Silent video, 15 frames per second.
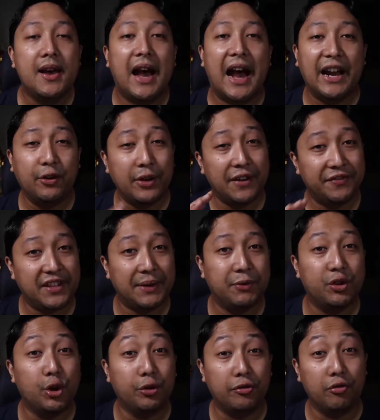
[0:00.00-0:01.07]
I don't have time to
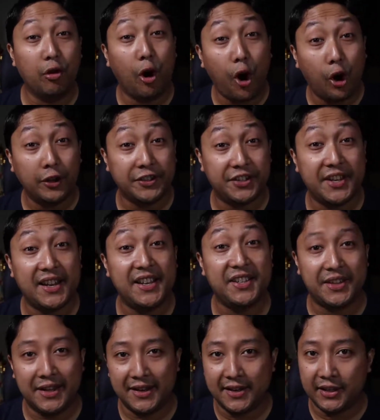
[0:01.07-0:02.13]
go through all the settings
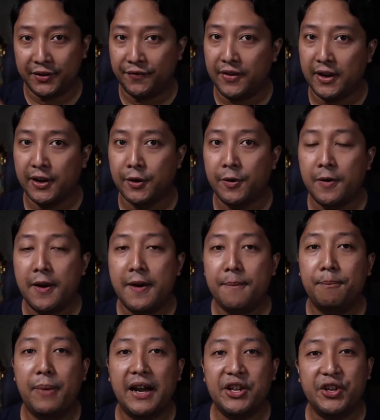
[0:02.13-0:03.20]
in this video,
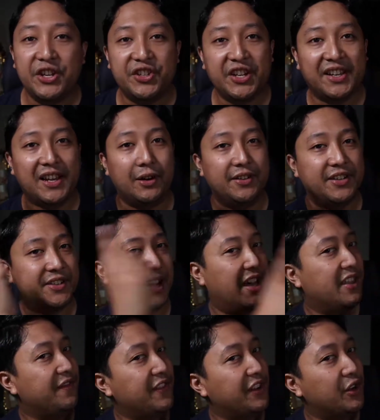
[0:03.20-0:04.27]
but you can check out this
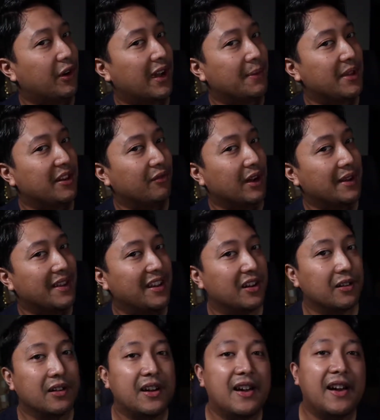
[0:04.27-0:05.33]
other video I made right
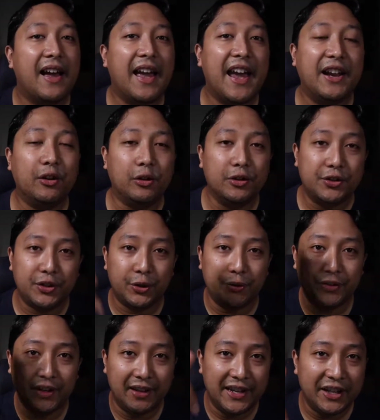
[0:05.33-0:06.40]
here, and also
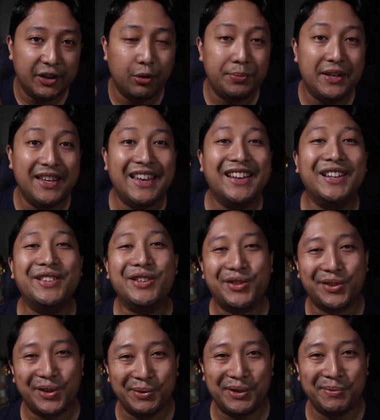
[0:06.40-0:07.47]
the link will be in the
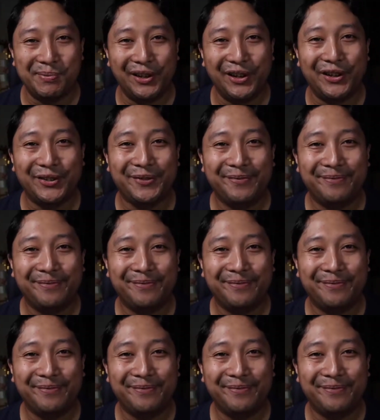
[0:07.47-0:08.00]
description below.